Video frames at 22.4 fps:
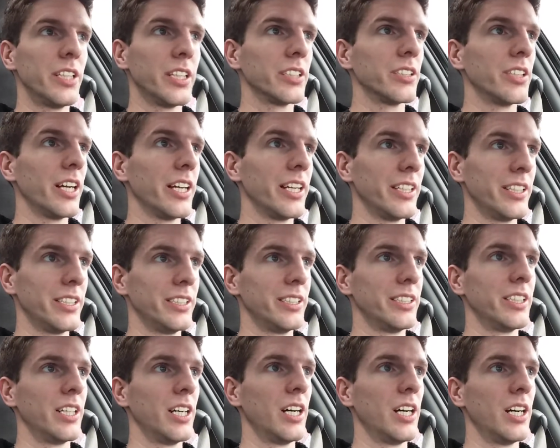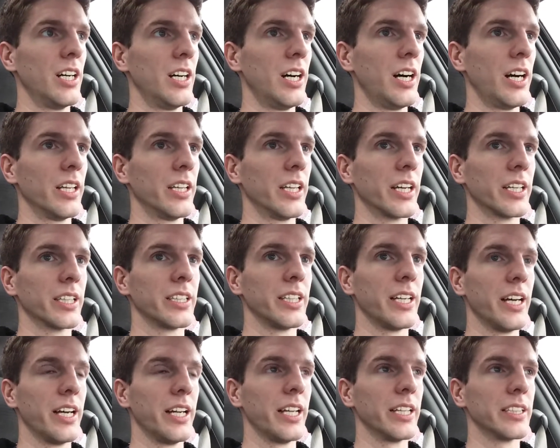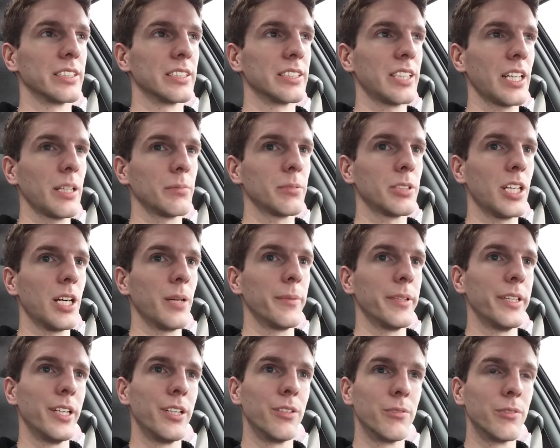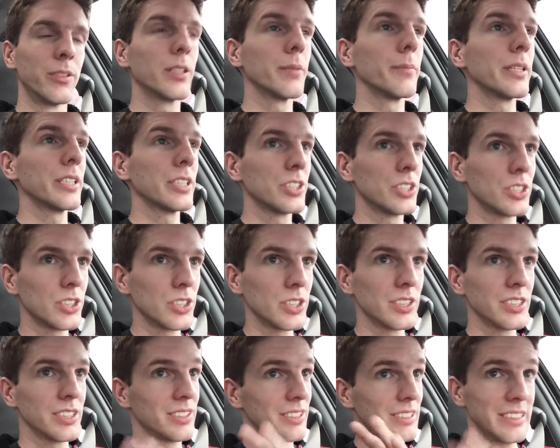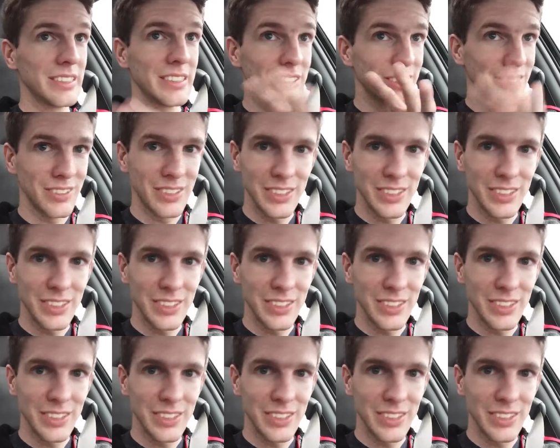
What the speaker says: Nice, and I like that. At the same time, you know, I want to make sure that, you